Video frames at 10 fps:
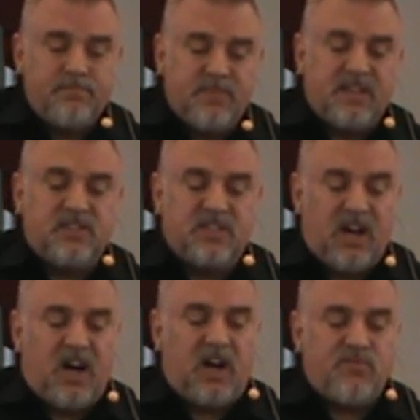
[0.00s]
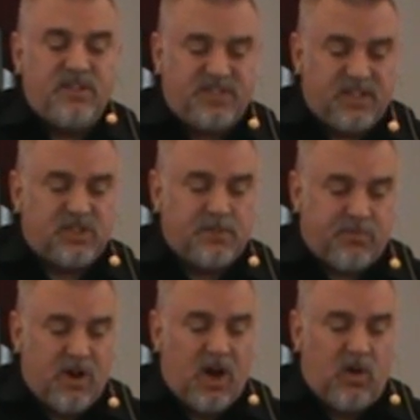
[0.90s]
because God resists the
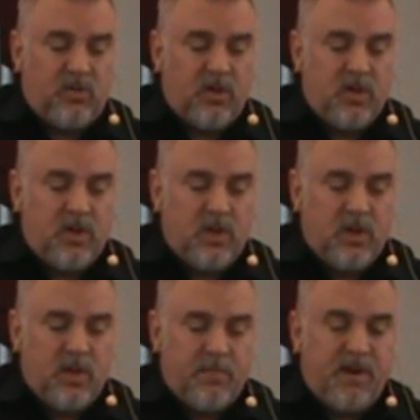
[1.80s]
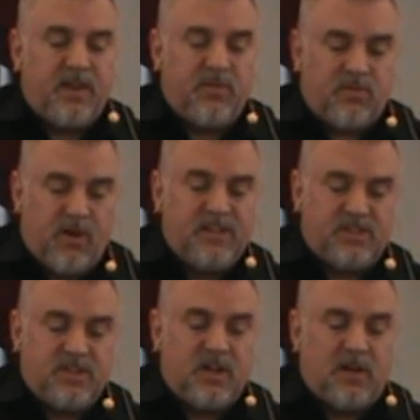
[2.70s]
proud but gives
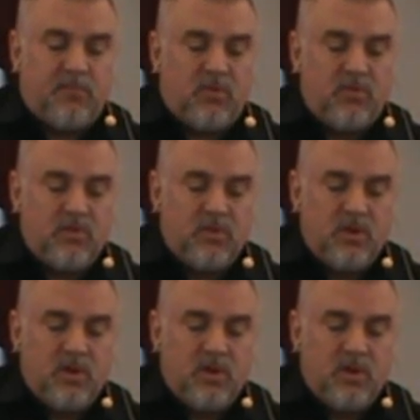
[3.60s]
grace to the humble.